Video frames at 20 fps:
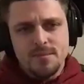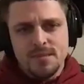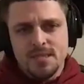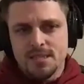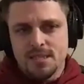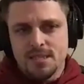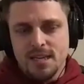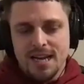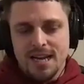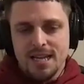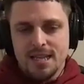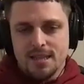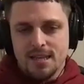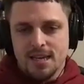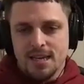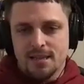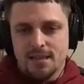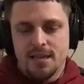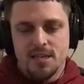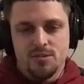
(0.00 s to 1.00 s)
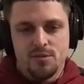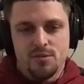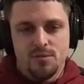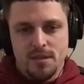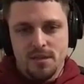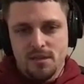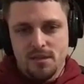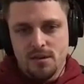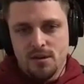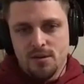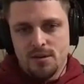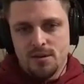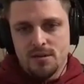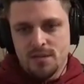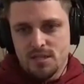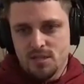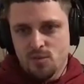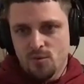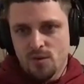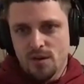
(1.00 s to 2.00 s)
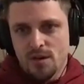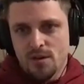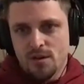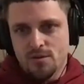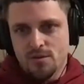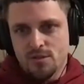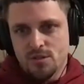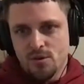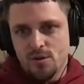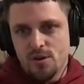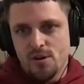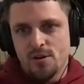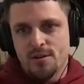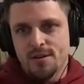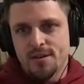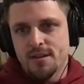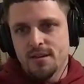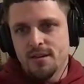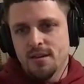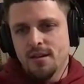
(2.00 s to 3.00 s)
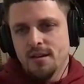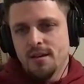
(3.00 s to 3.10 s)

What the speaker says: He's like, I didn't think things would be going this well so early.